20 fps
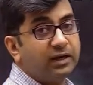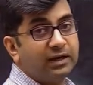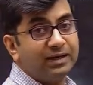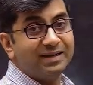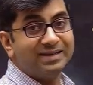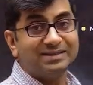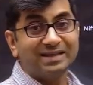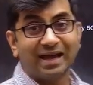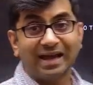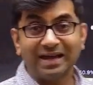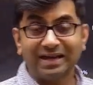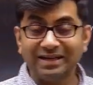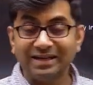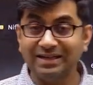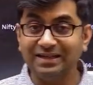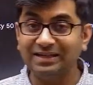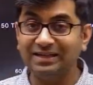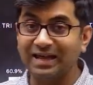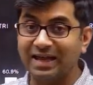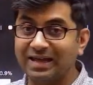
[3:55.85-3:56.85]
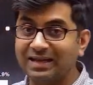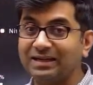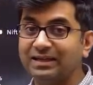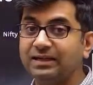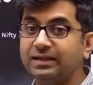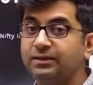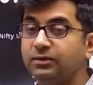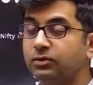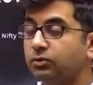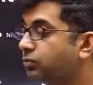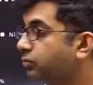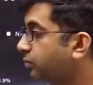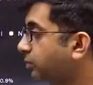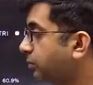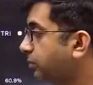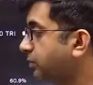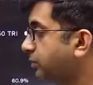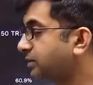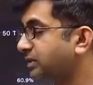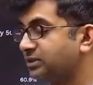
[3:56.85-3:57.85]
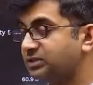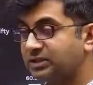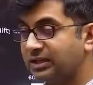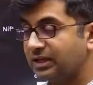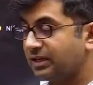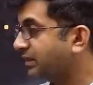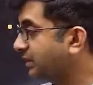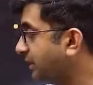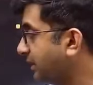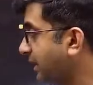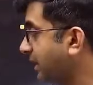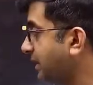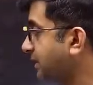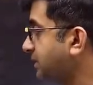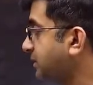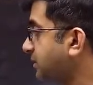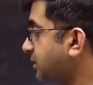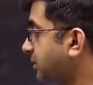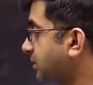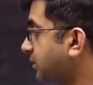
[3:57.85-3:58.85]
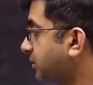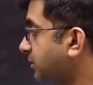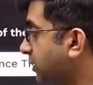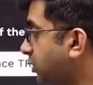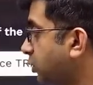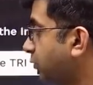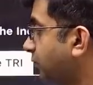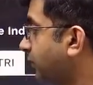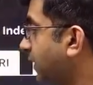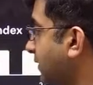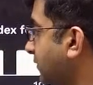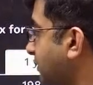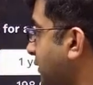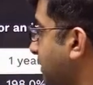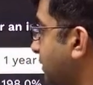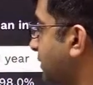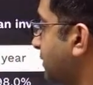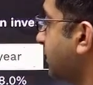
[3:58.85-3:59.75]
is highly likely to sustain in the next 3 to 5 years.